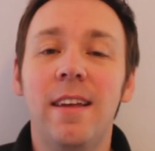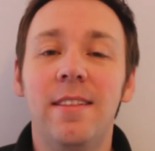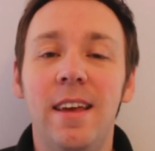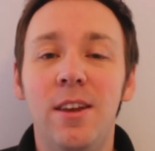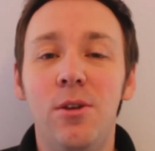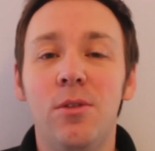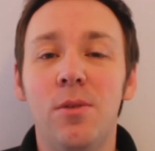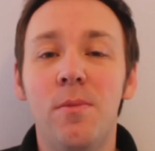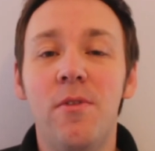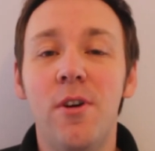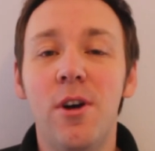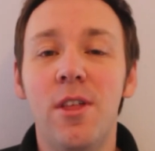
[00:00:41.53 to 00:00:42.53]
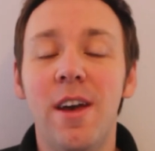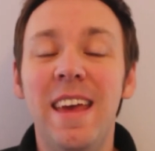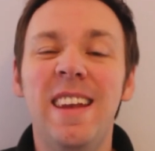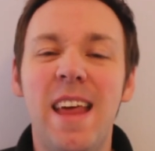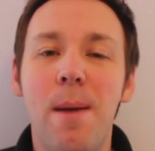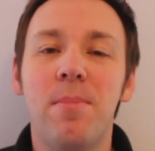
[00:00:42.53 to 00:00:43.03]
continue some further
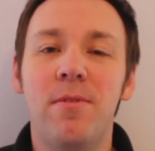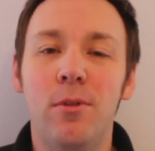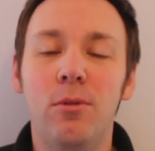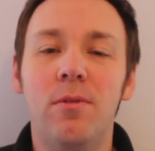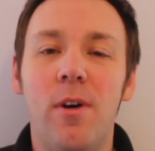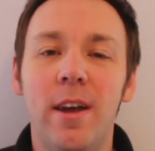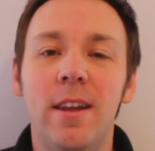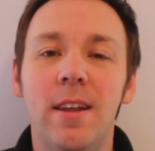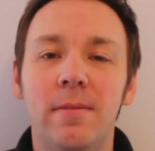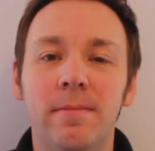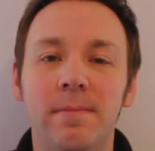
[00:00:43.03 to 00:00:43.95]
in-depth fault finding.